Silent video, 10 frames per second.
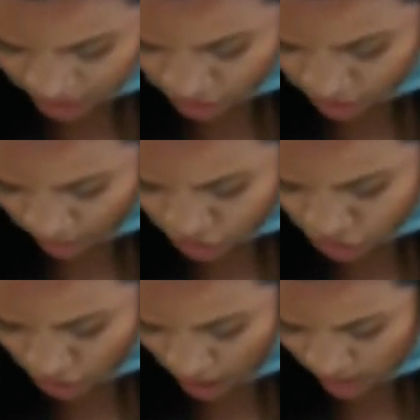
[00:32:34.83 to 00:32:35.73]
grow
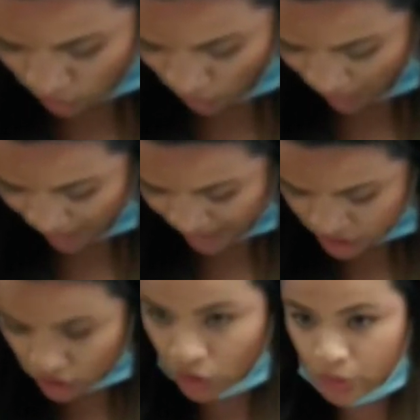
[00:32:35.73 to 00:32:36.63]
strong and wise
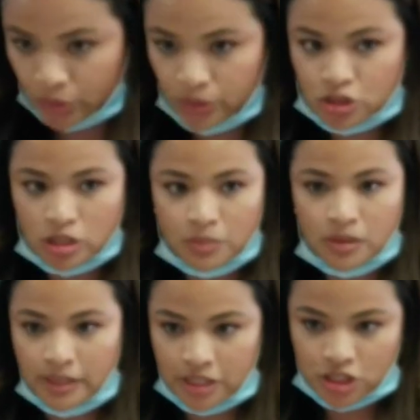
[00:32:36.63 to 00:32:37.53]
through
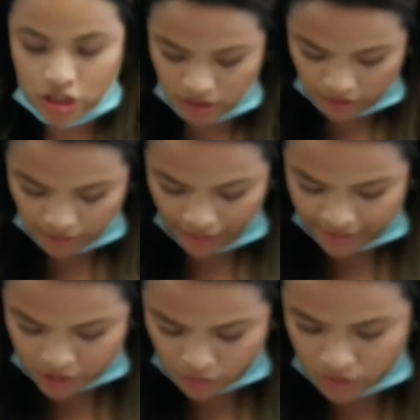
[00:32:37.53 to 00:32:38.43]
tribulation.
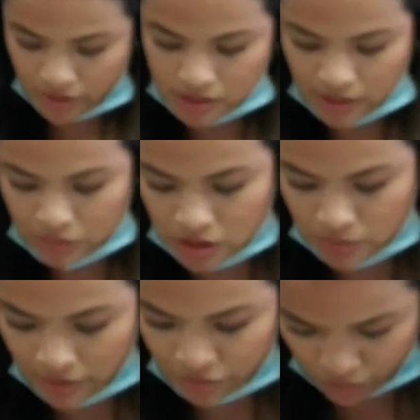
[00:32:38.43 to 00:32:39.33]
Elias, what's my subject and
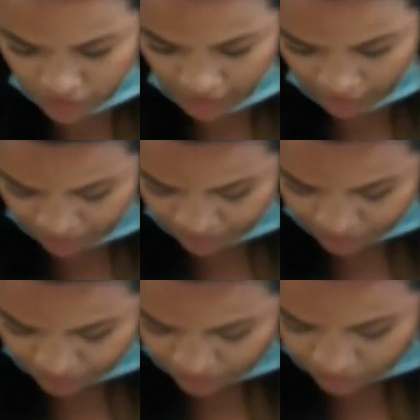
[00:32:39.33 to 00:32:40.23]
my verb there?
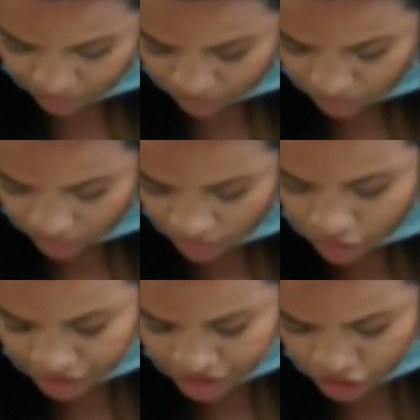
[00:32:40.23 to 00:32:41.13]

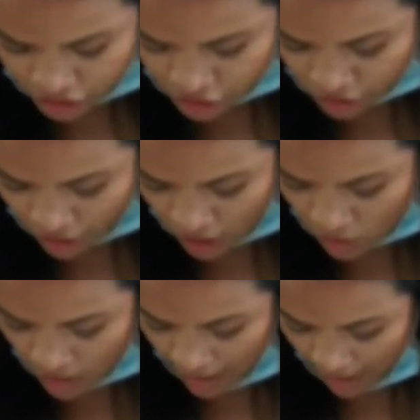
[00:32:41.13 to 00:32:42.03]
Christians grow.
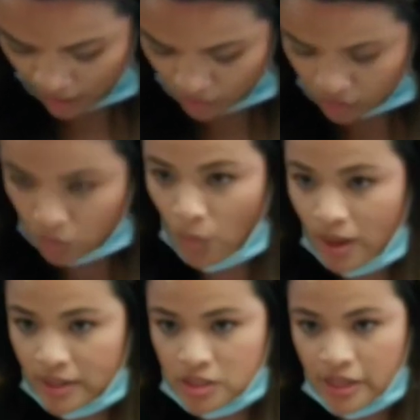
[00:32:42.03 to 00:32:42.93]
How or
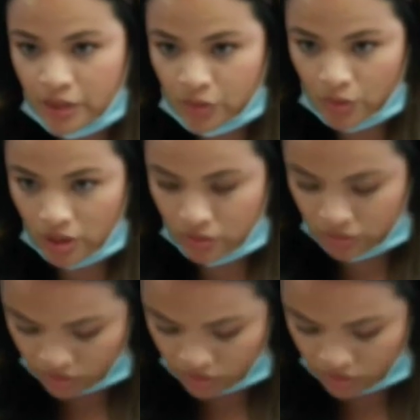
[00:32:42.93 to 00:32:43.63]
what do they grow?